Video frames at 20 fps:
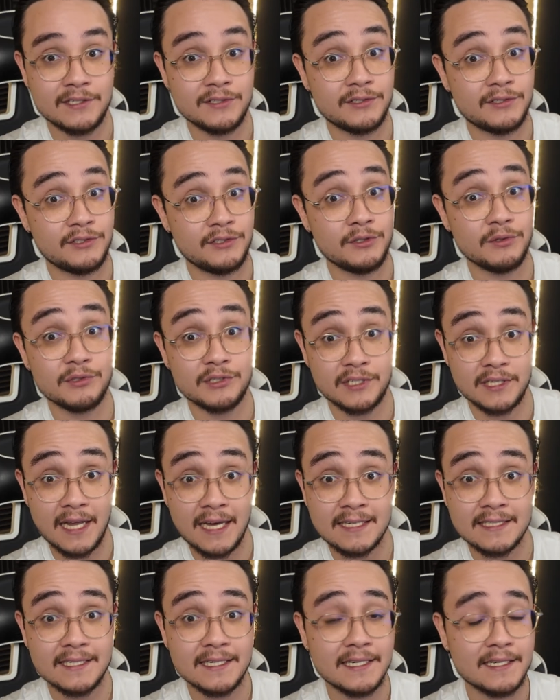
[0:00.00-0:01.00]
as you
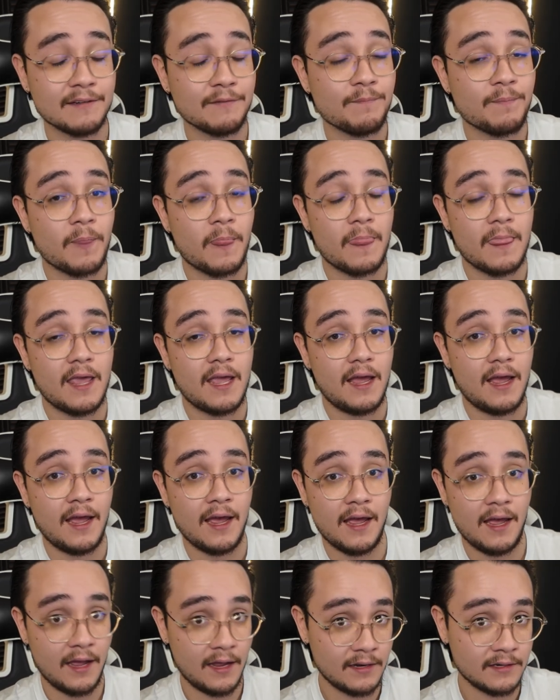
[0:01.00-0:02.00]
select it
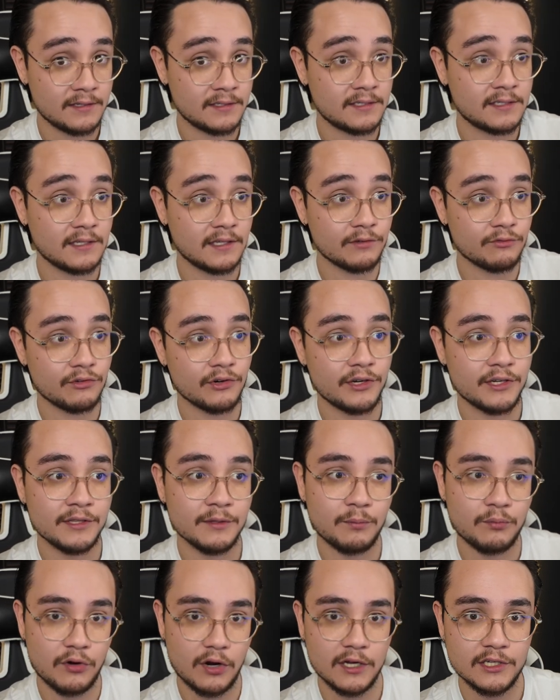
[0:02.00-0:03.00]
and
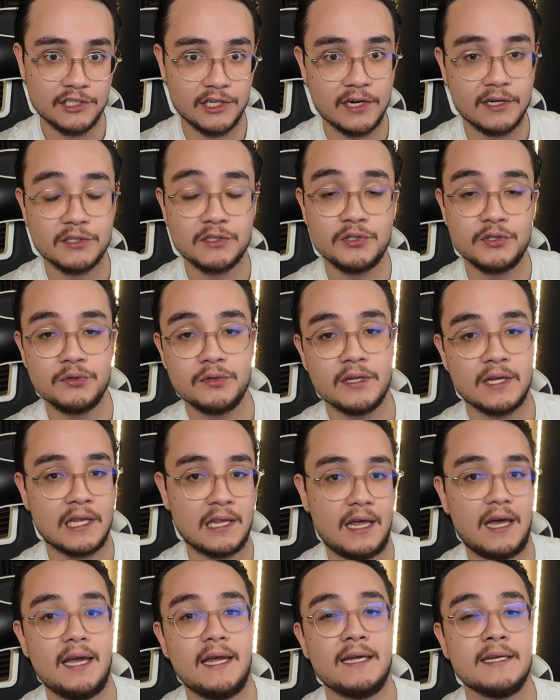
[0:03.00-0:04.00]
delivering the project to the
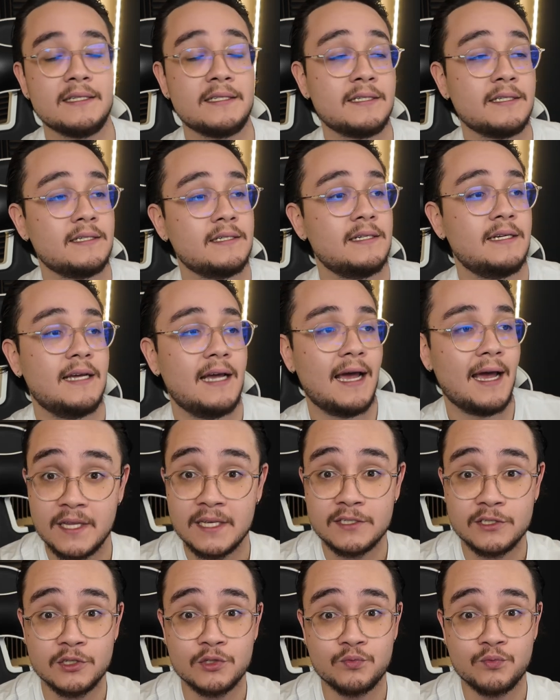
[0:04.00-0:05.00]
client.
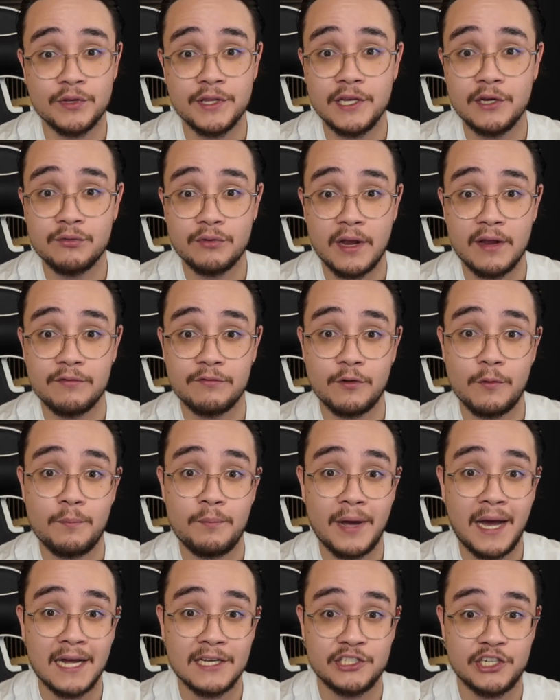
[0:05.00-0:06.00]
This is really great for
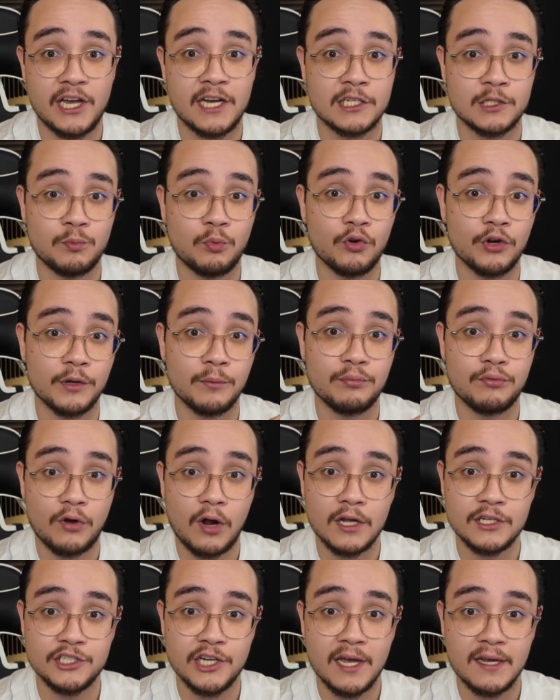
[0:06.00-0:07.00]
batch exporting
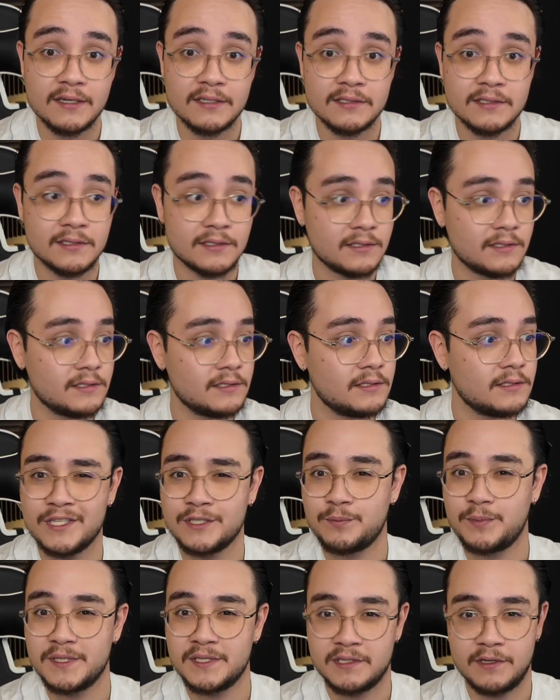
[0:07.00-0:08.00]
projects
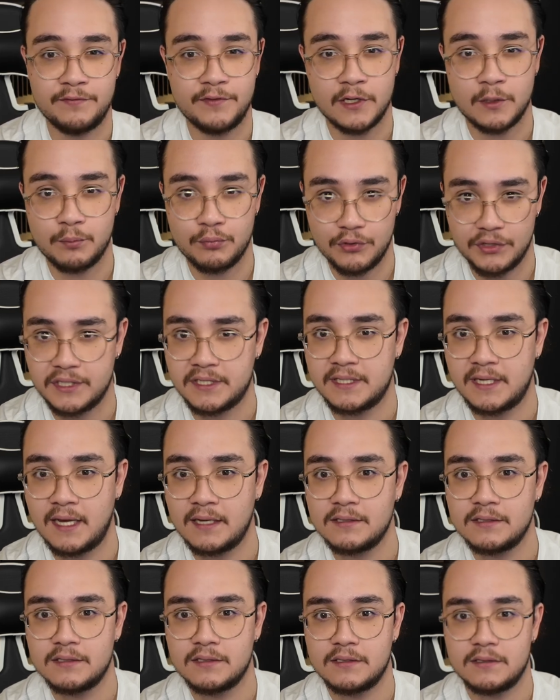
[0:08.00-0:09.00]
with specific
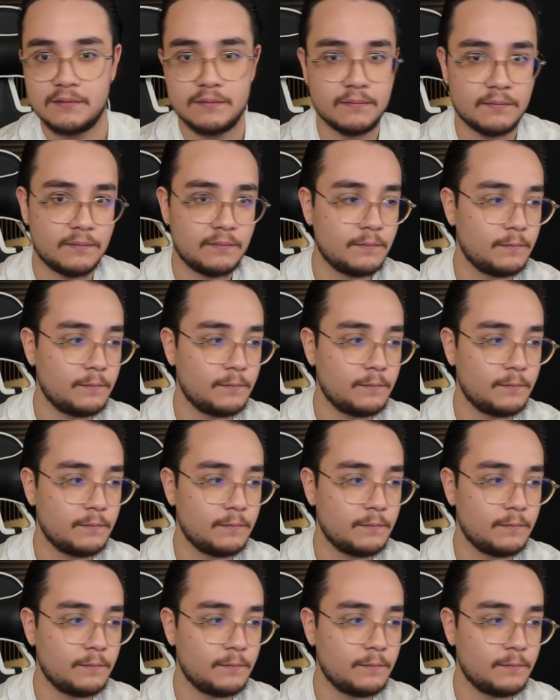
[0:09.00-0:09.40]
presets.